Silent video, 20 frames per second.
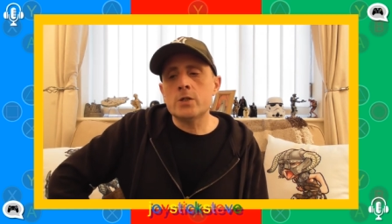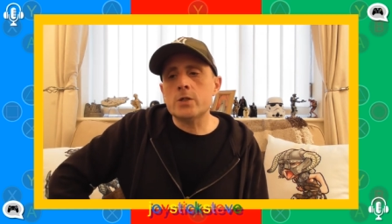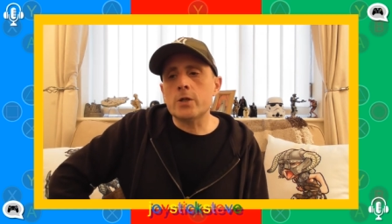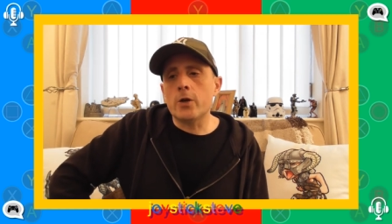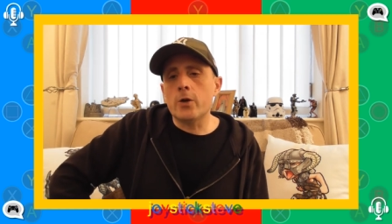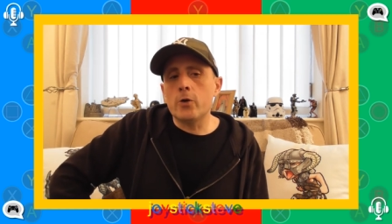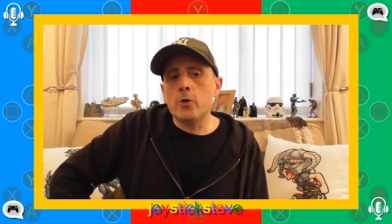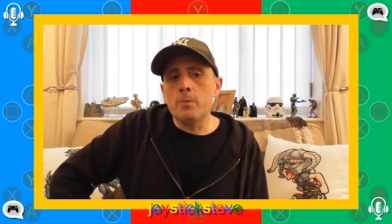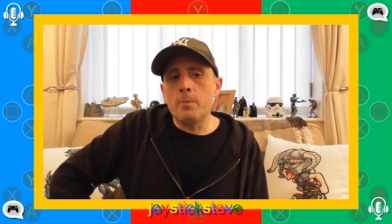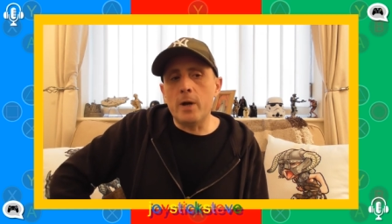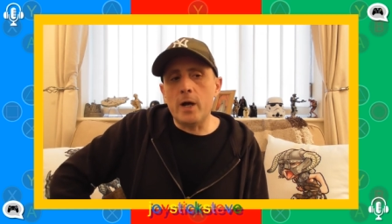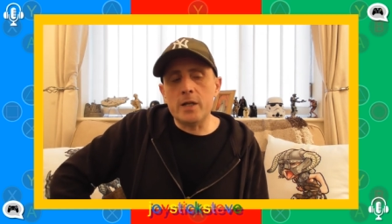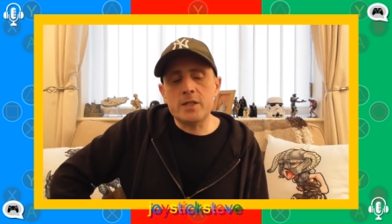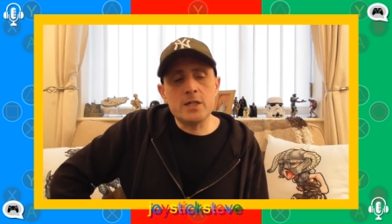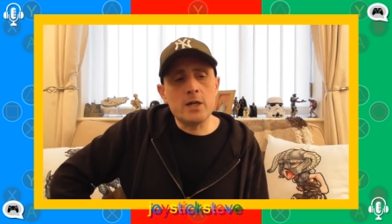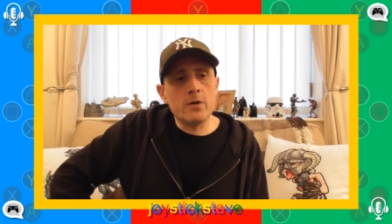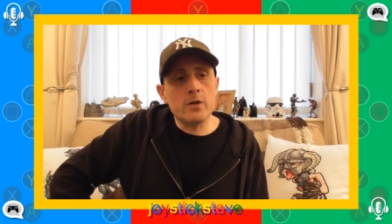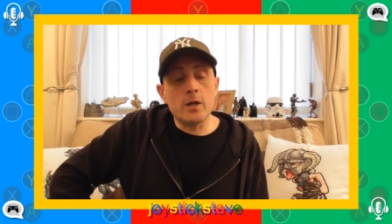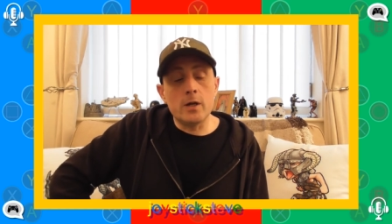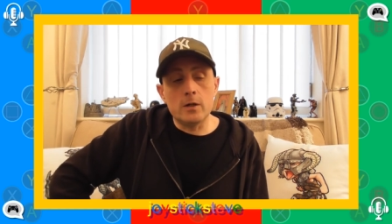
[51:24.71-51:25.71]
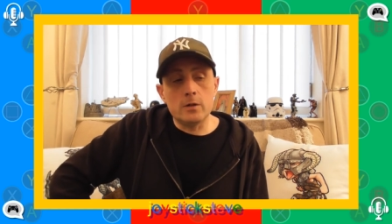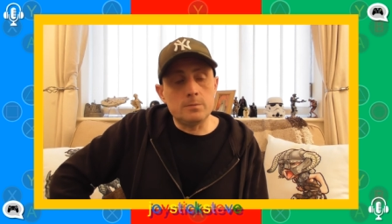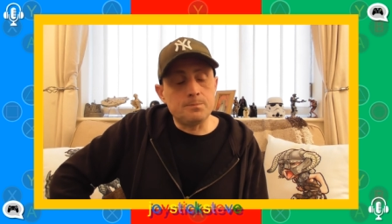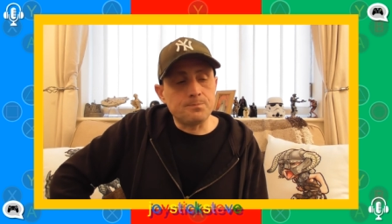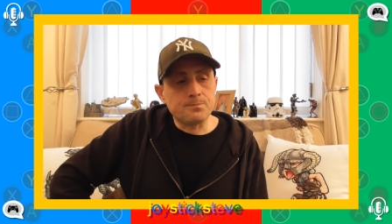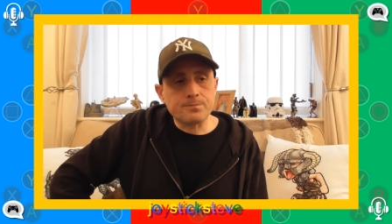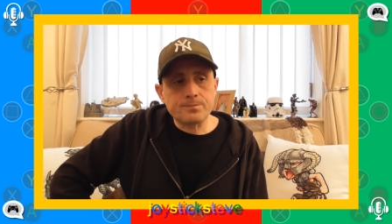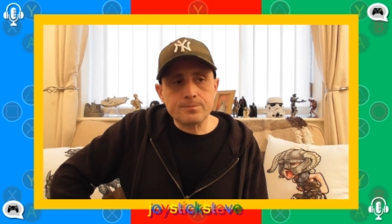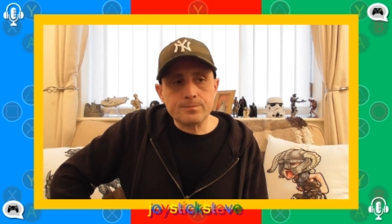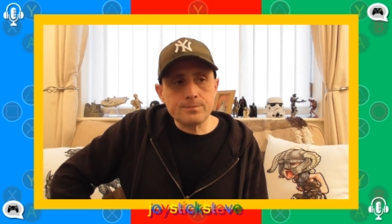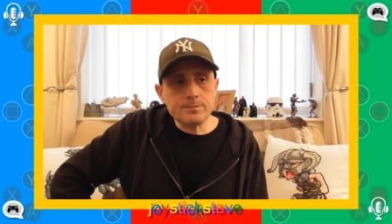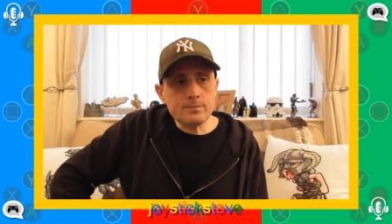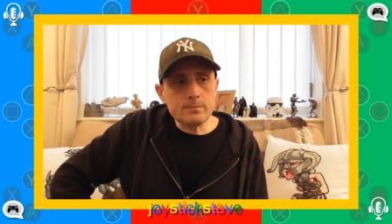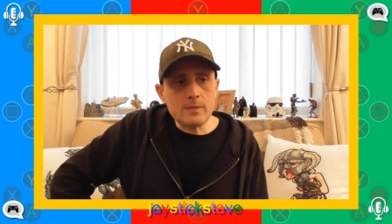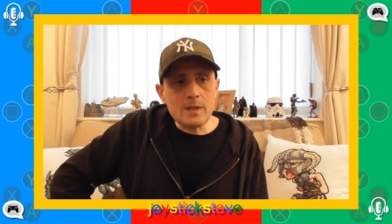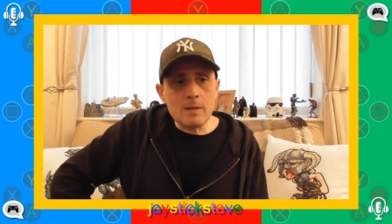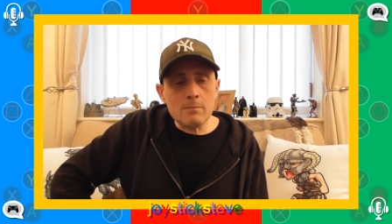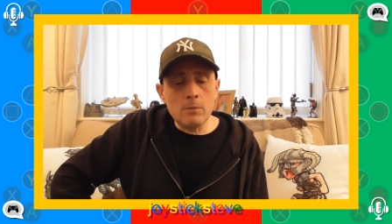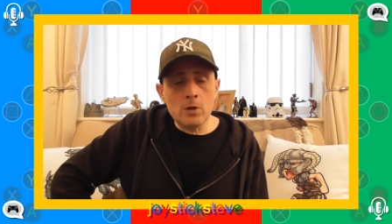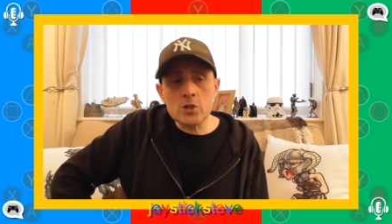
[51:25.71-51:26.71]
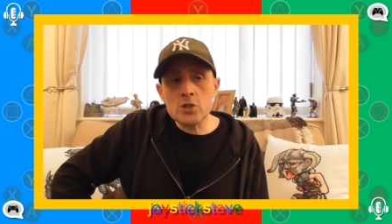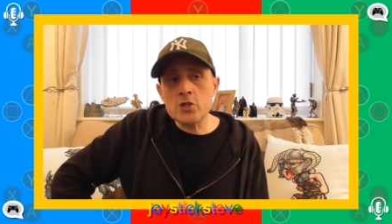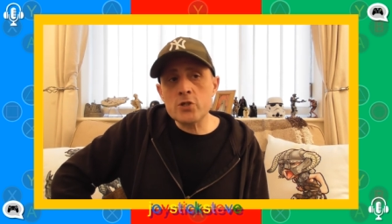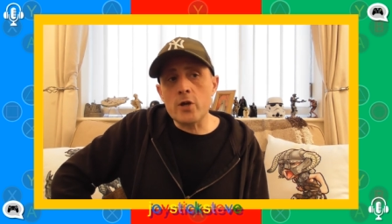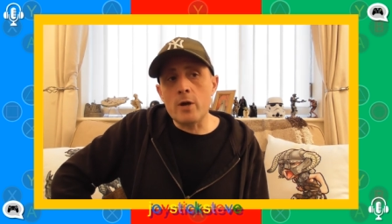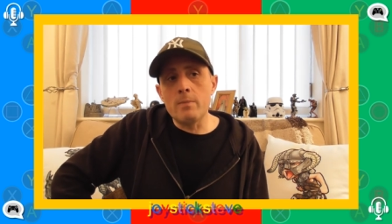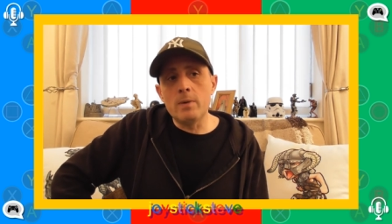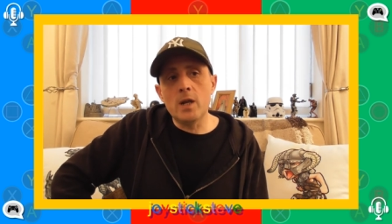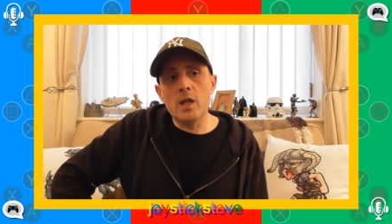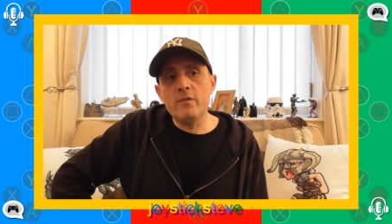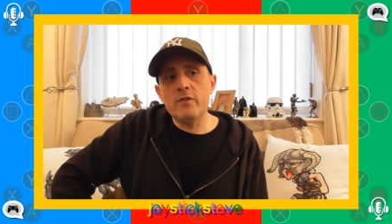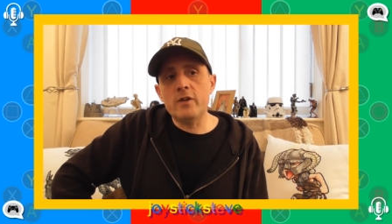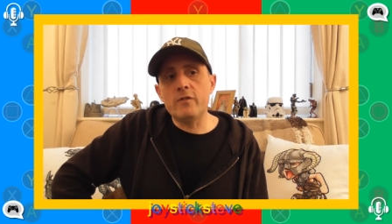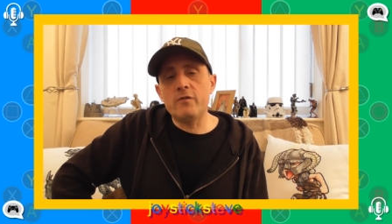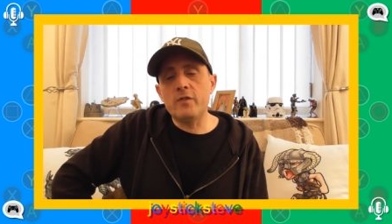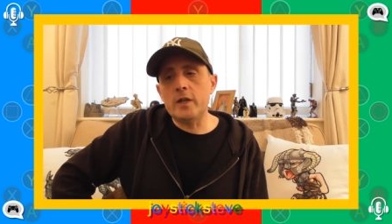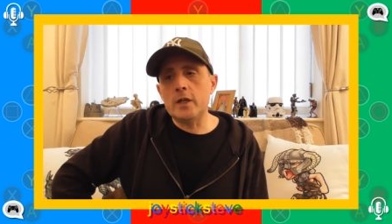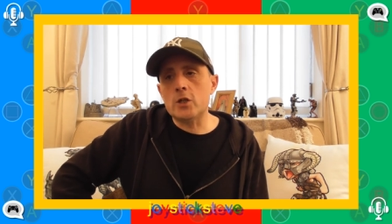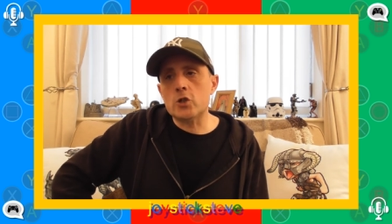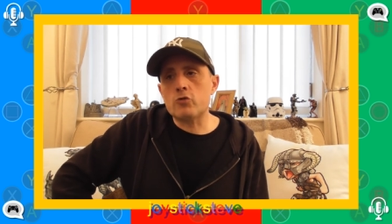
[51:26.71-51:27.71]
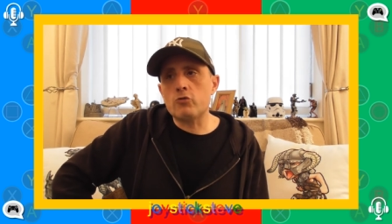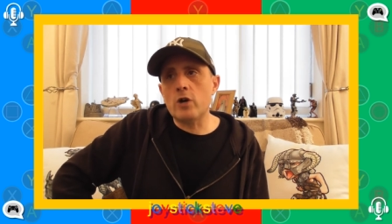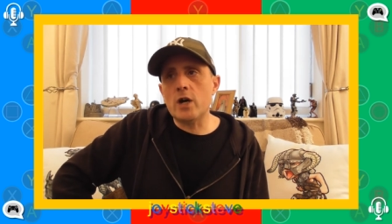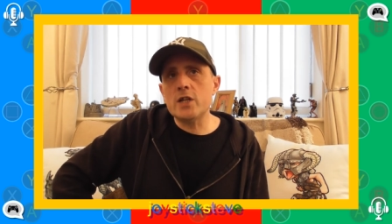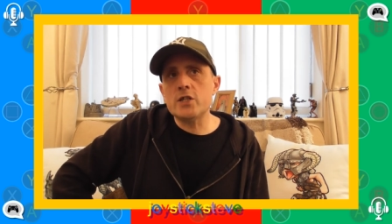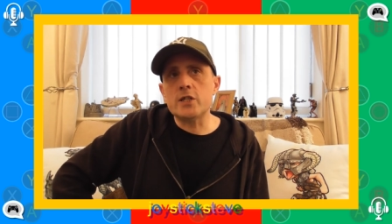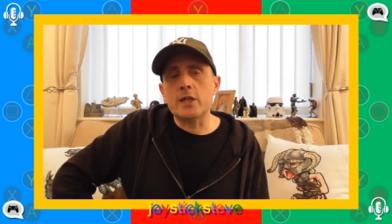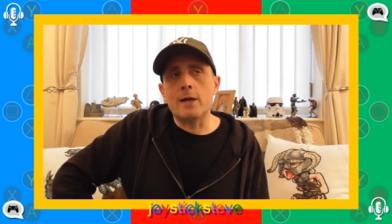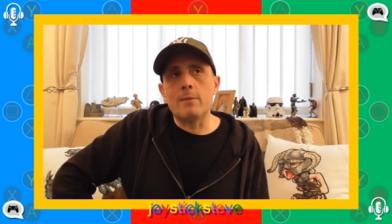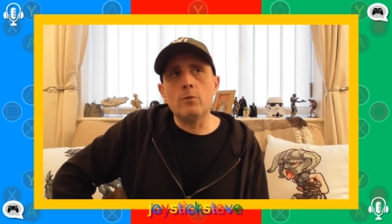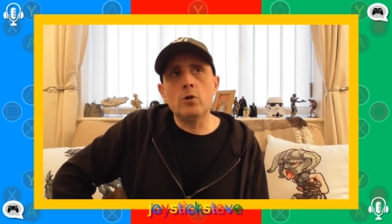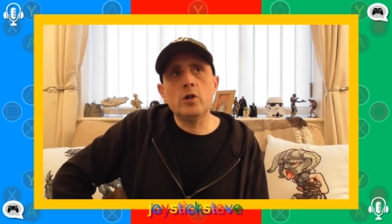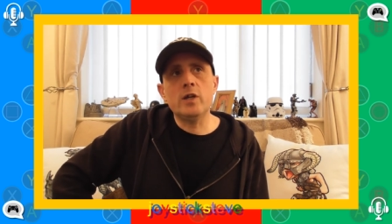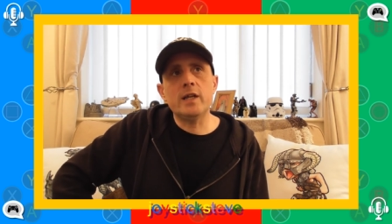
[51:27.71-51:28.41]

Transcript: So, but I tell you, much as I'm loving Fenyx Rising,